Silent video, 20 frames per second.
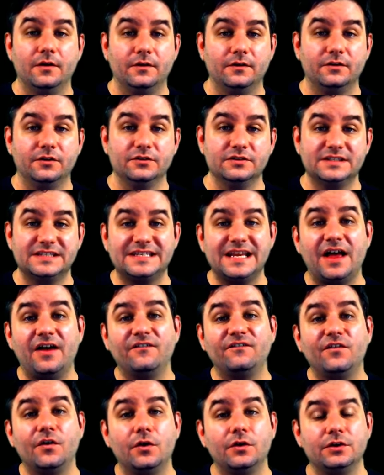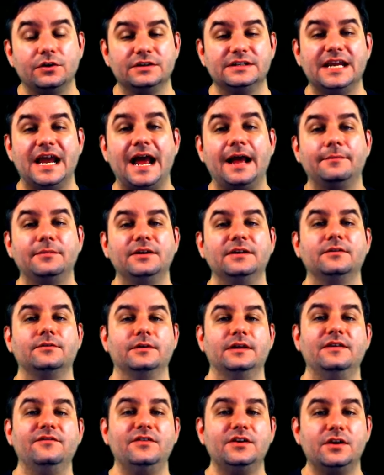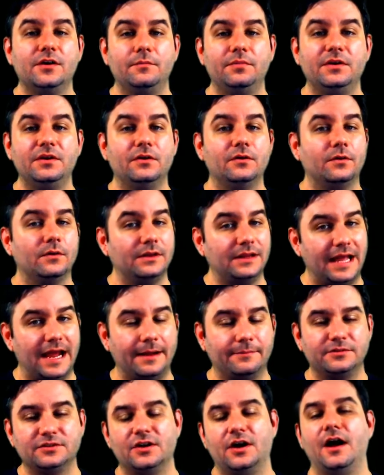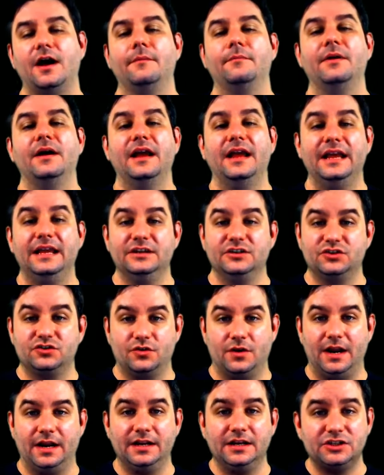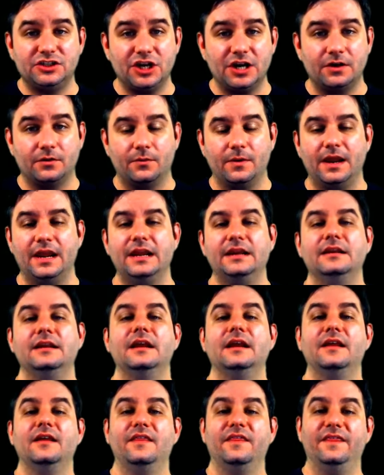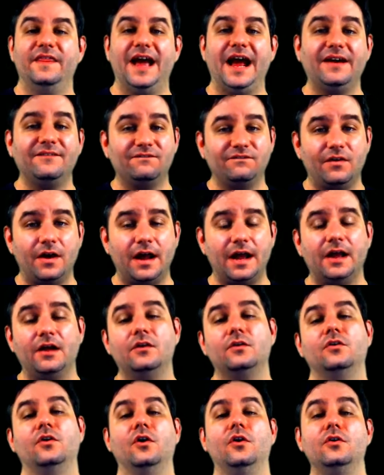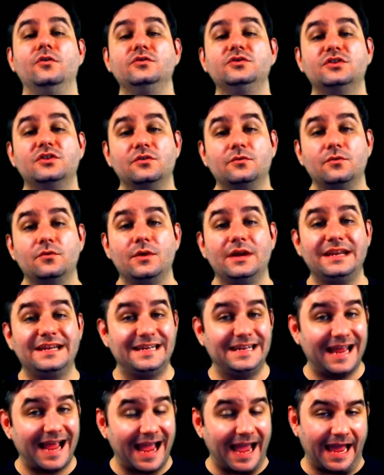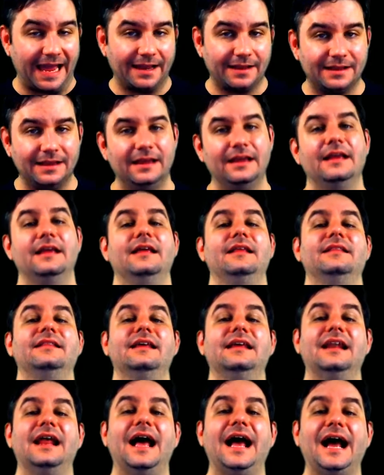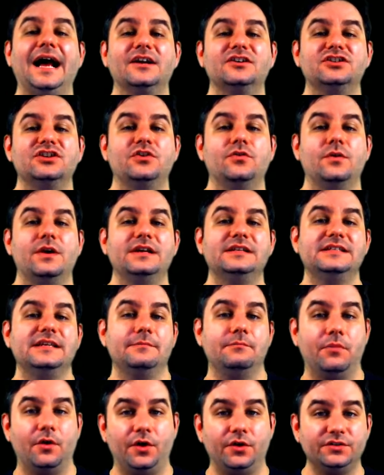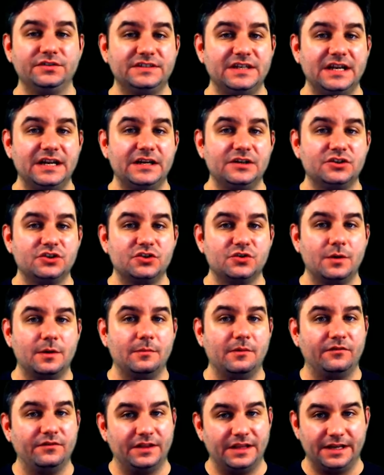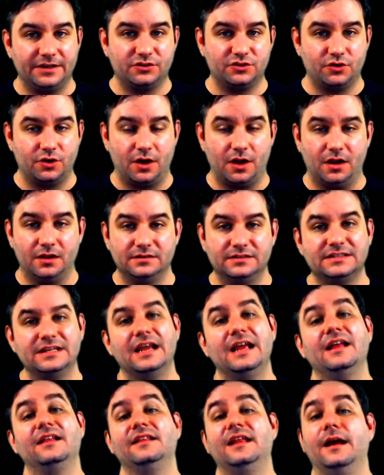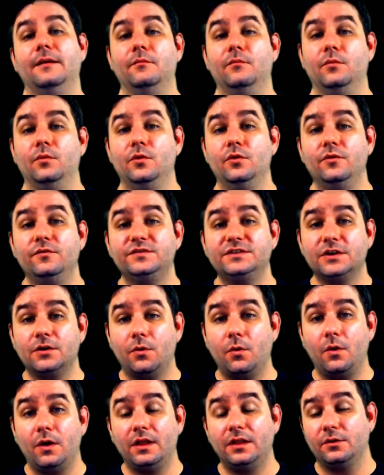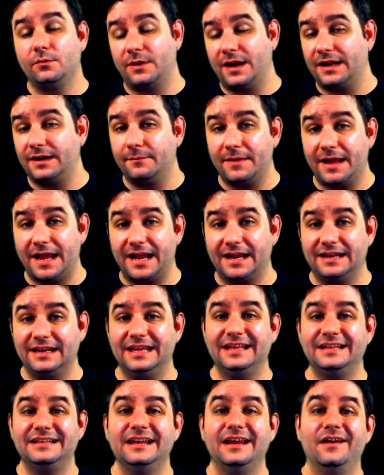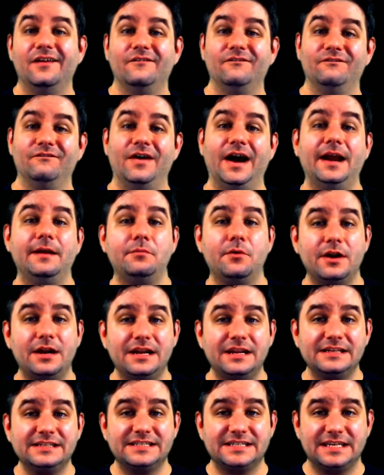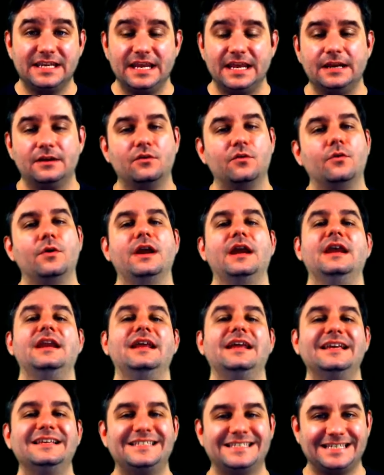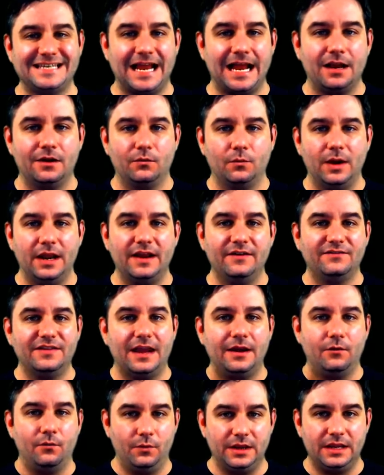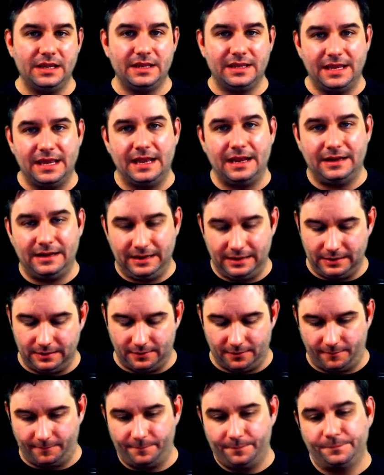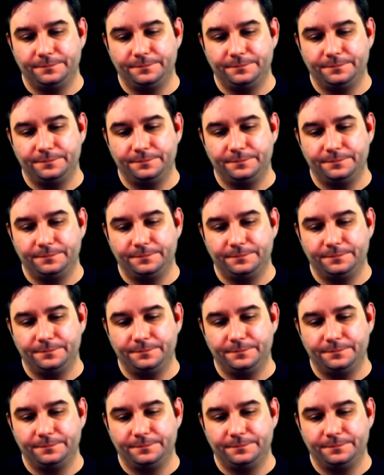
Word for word: your cell phone, your tablet, or even computer or laptop is trying to generate, that file goes through a DAC that actually creates a pulsating stream of electrons that moves a coil around a magnet, vibrating a skin, creating a sound wave that we can hear.